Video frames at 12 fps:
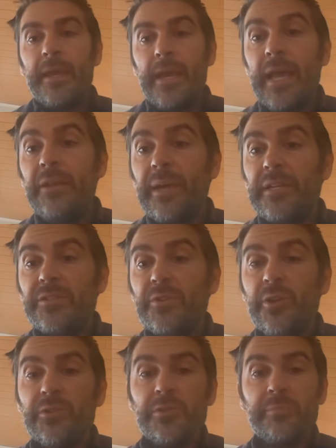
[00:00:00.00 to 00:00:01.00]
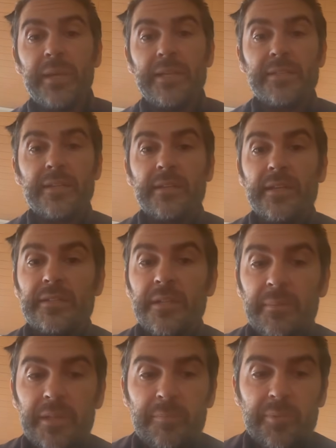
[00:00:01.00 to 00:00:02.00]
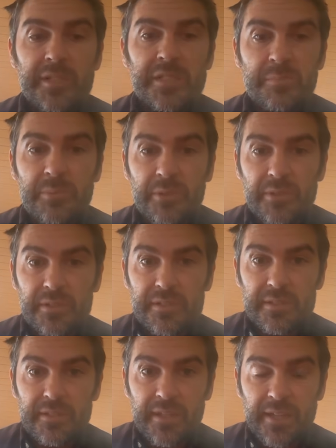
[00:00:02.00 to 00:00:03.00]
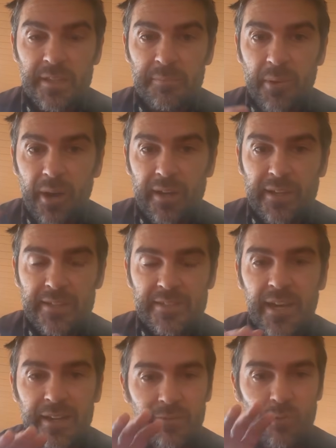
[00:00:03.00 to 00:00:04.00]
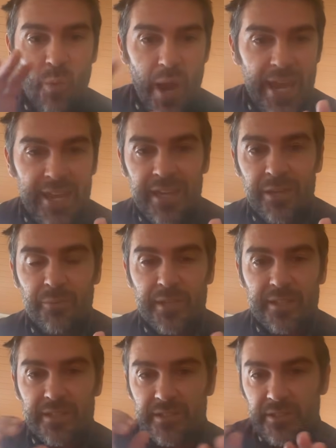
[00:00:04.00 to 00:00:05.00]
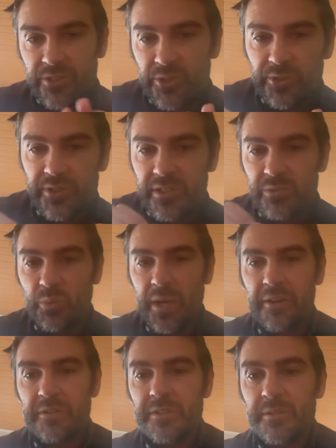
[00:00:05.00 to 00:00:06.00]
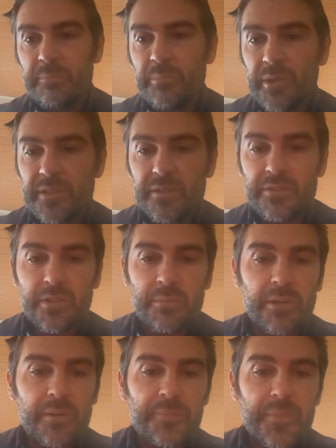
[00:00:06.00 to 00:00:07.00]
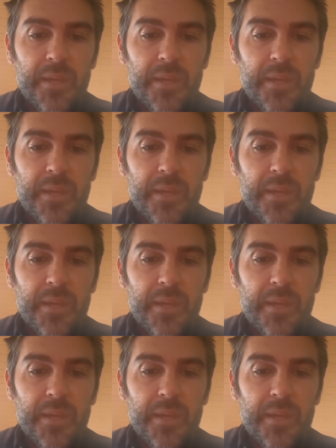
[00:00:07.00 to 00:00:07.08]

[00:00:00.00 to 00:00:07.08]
Anyway, so those are basically some of the principles that the body is kind of weighing when it chooses where to put the tumor.